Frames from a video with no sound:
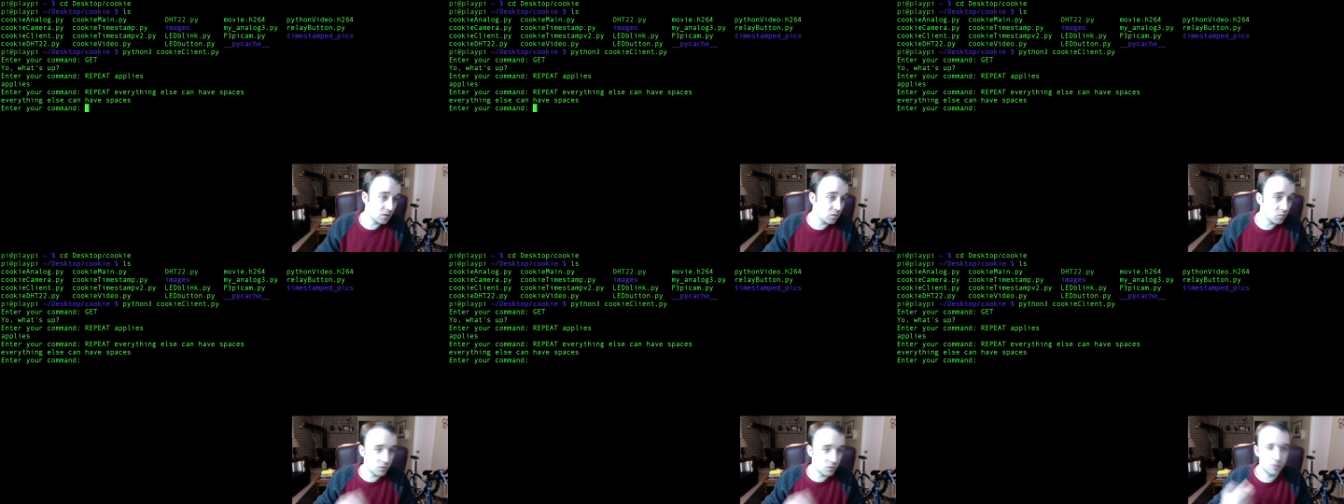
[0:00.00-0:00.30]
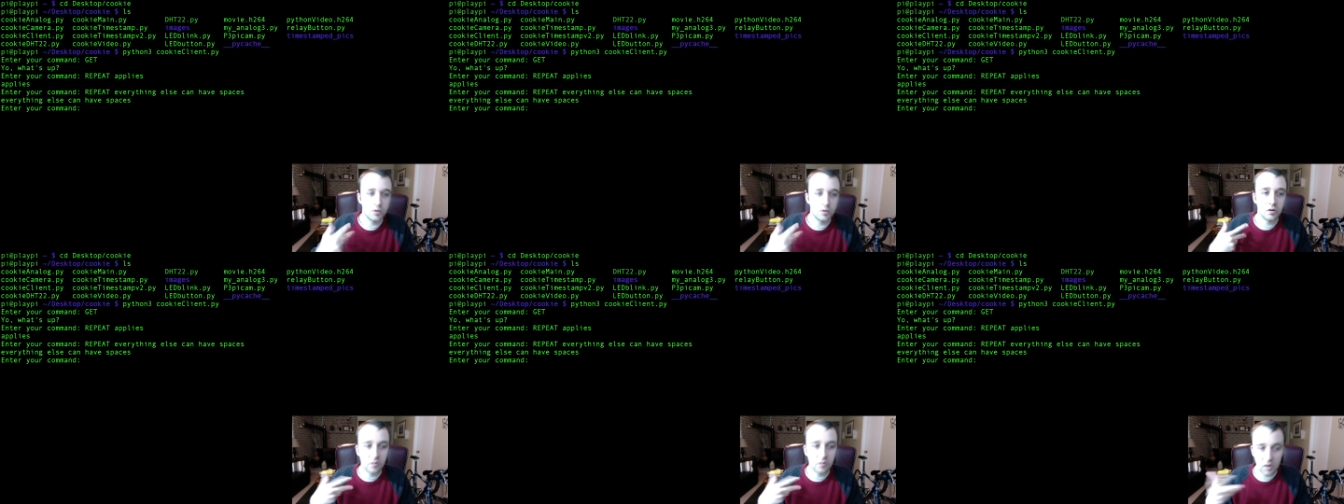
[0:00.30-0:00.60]
We're going
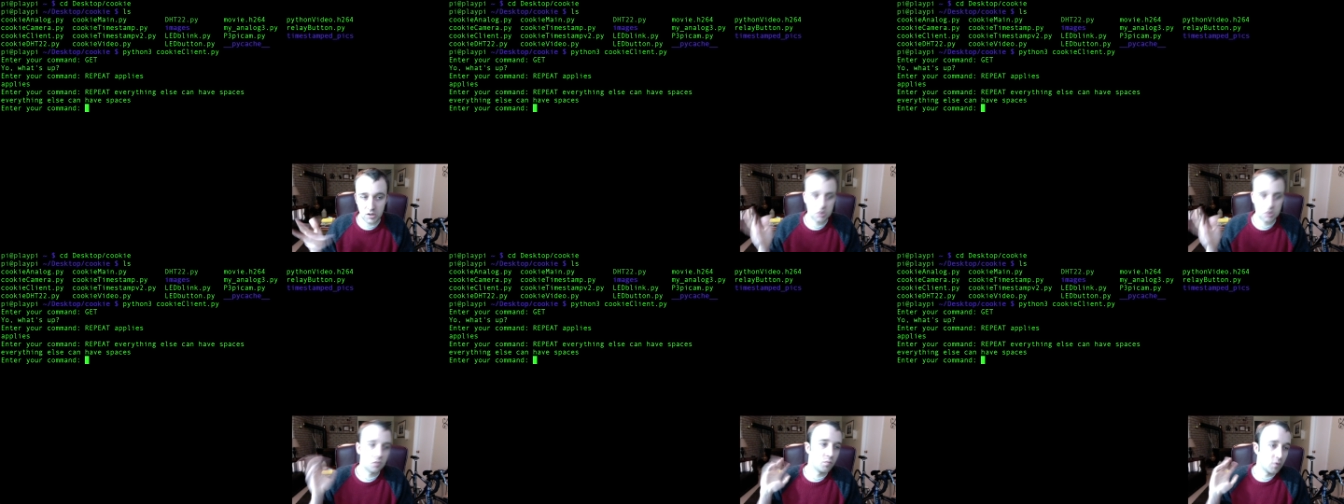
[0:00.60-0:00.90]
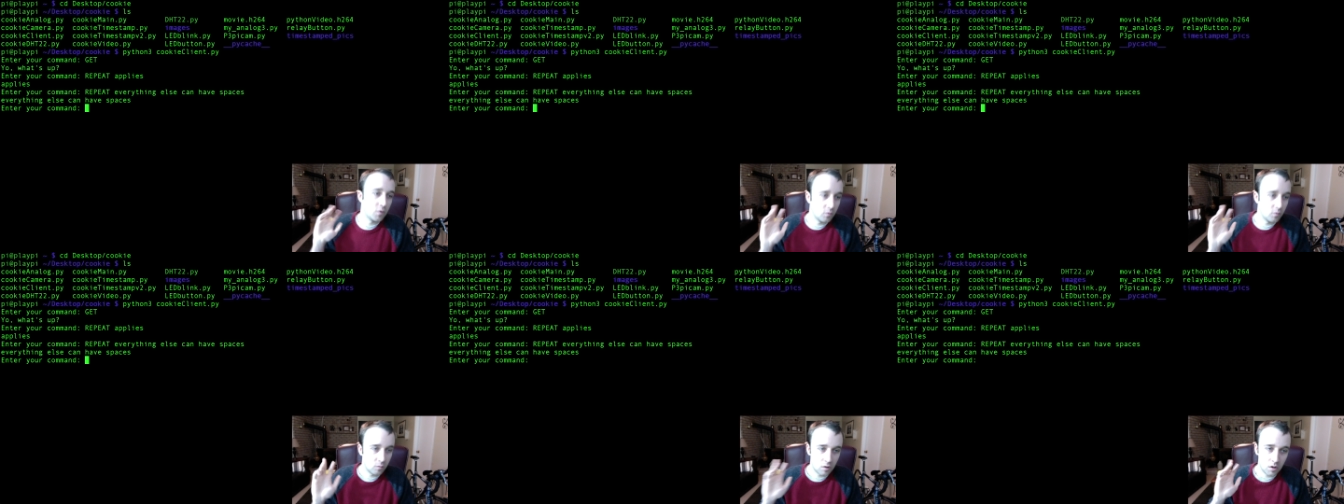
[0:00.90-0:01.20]
to crash our
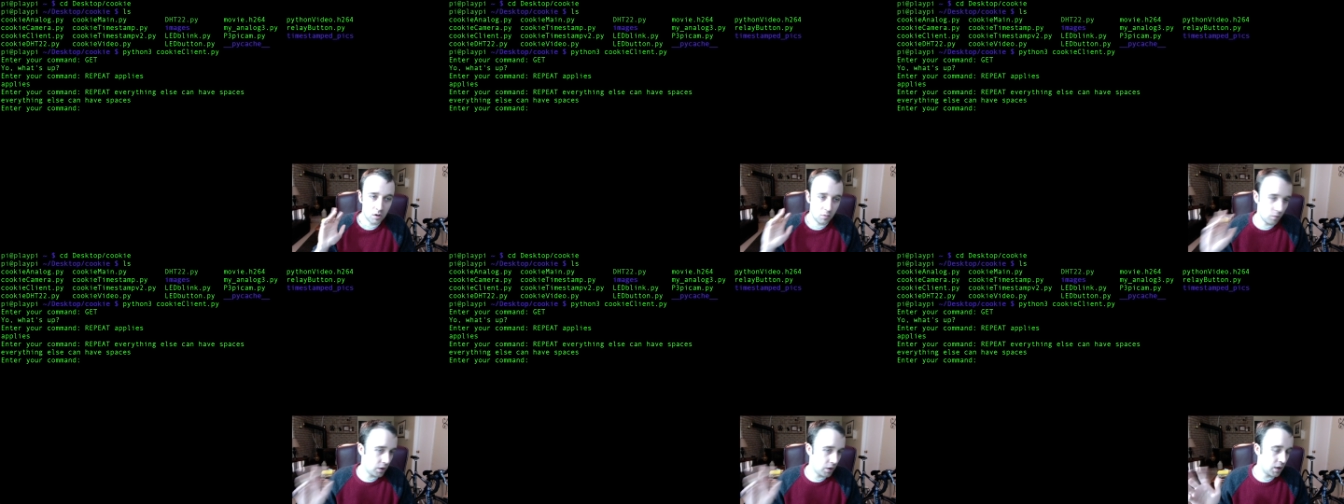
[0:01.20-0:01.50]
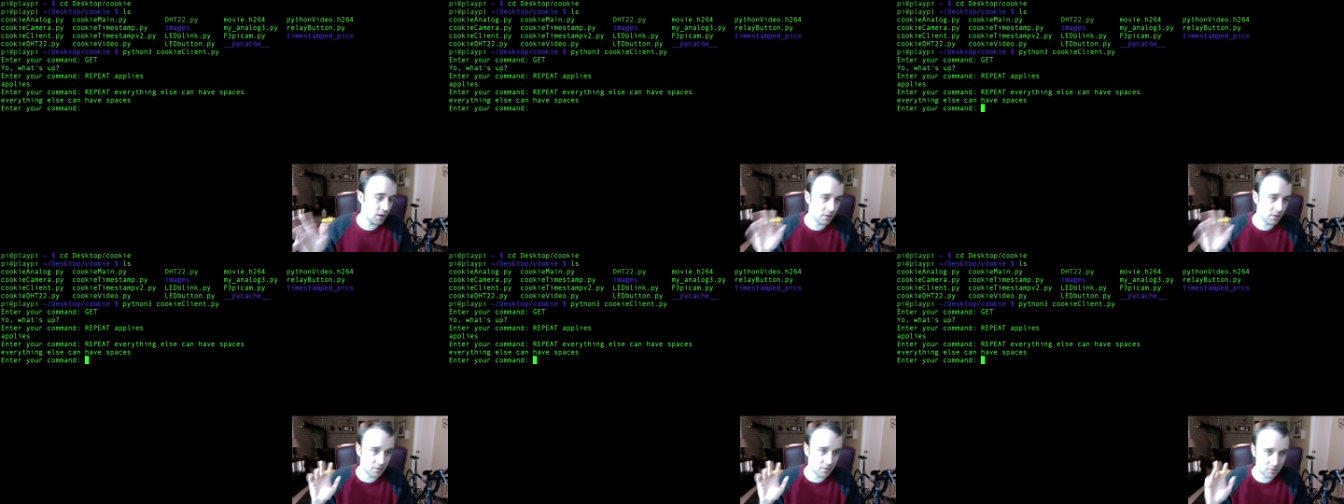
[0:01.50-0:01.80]
program
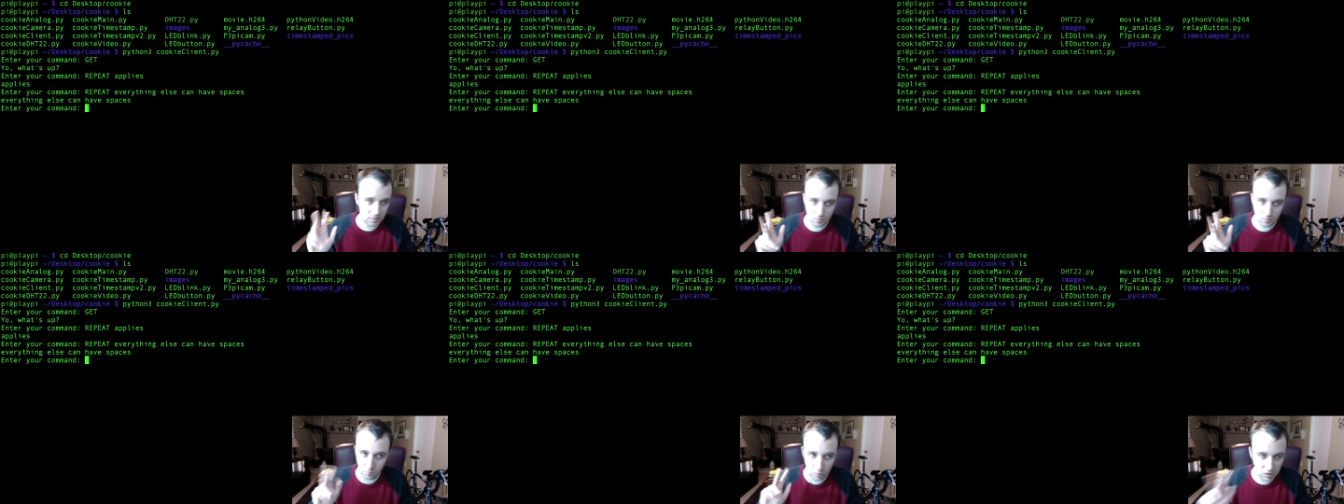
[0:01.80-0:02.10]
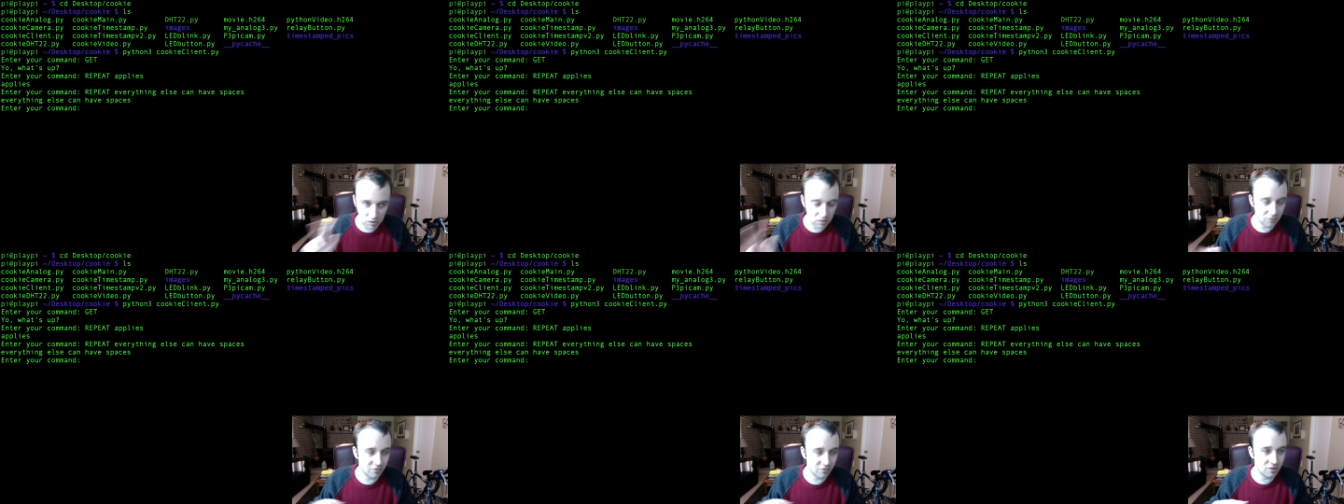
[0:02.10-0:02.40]
and
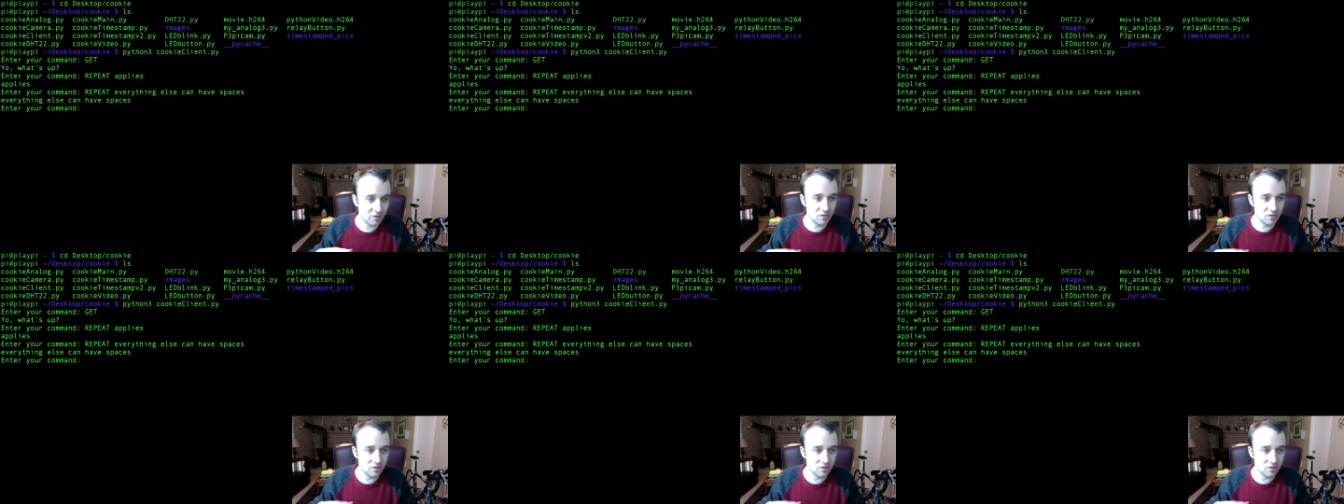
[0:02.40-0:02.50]
in